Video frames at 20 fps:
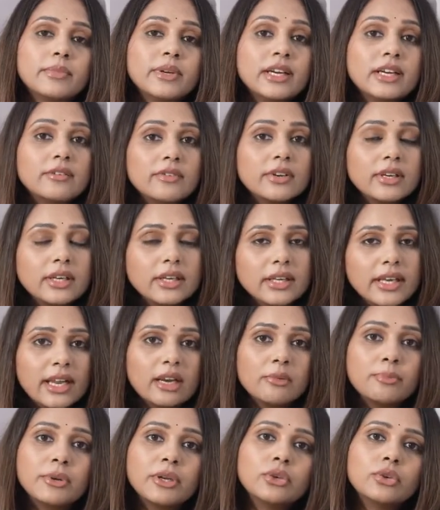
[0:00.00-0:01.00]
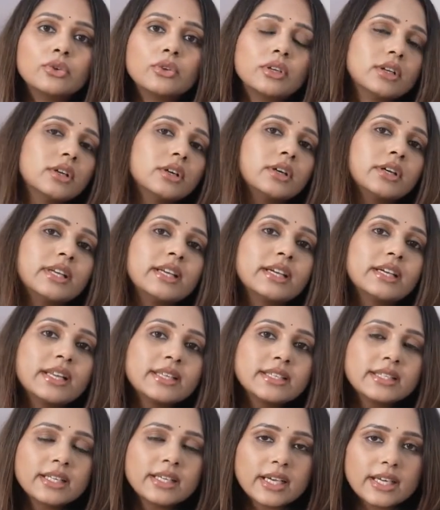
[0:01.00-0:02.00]
it will help in
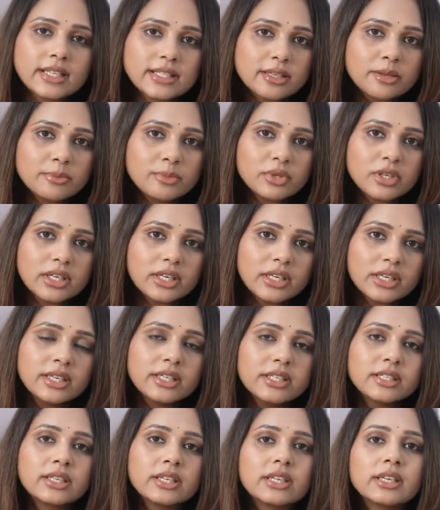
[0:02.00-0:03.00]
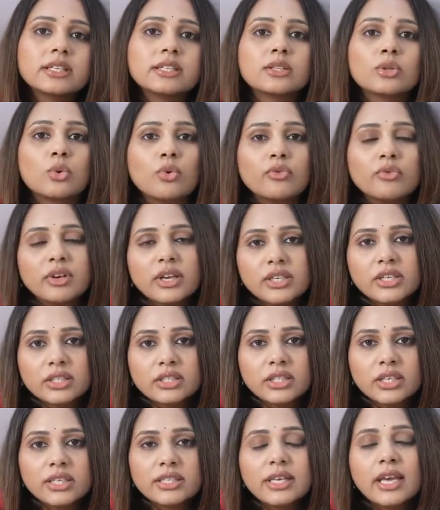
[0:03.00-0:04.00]
increasing the conception rates, increasing the
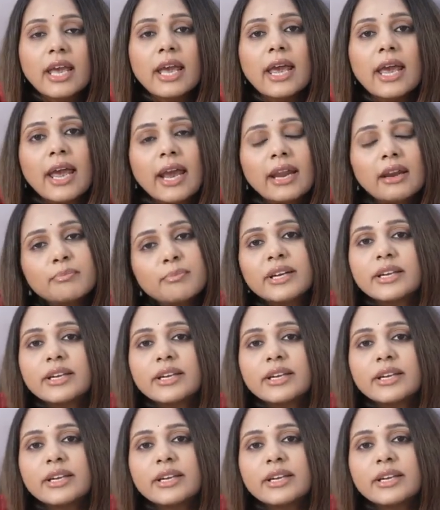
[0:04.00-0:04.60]
ovulation rates, and